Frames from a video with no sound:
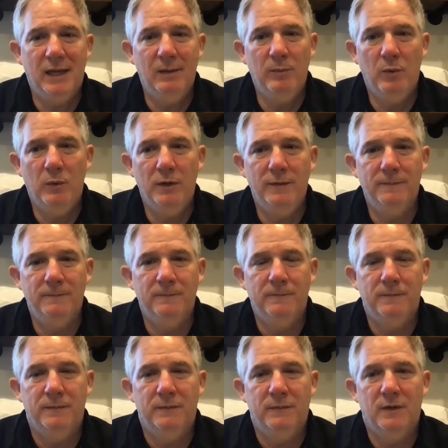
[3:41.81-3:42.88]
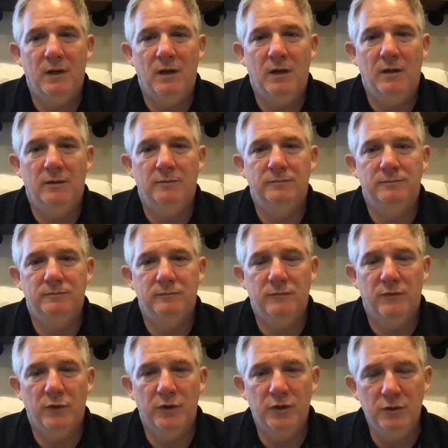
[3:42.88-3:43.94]
standpoint
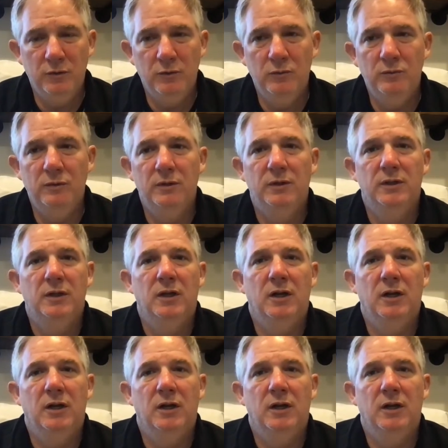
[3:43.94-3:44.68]
for you,